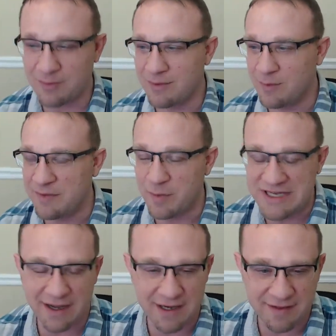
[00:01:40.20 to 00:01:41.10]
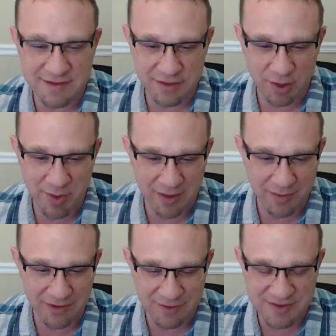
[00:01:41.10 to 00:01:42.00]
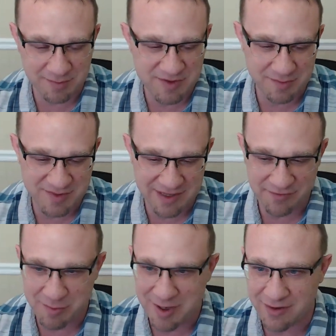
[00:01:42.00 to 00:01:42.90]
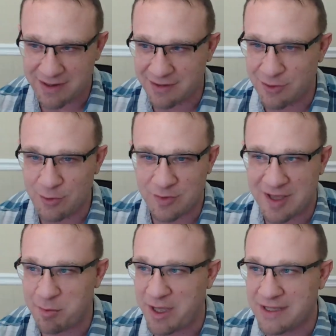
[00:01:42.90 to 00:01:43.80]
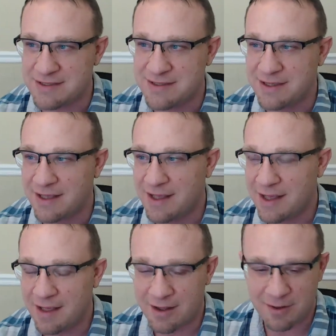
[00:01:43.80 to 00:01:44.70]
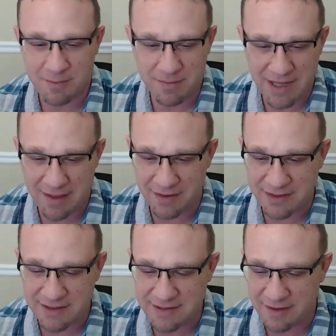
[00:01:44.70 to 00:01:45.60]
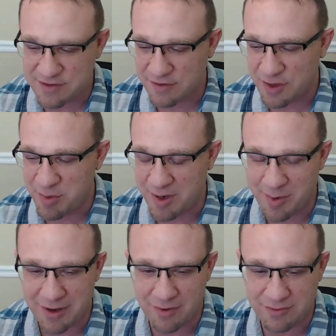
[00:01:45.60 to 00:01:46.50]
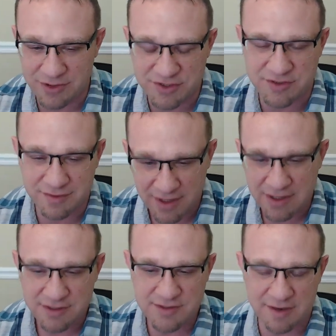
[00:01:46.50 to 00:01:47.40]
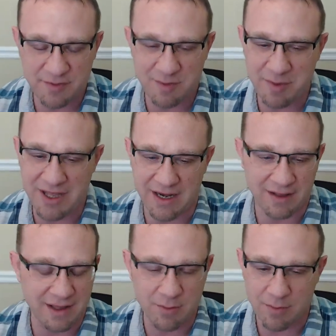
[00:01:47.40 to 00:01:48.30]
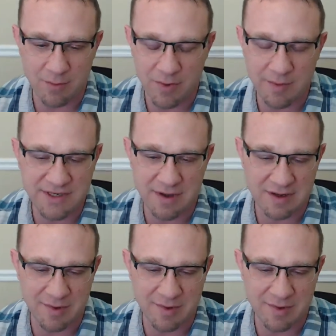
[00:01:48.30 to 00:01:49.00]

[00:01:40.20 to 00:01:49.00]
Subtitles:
we dug into this a little bit, and we learned some stuff about local campaigns. Alan, tell us a little bit about, just start from the beginning. Like, what are we talking about?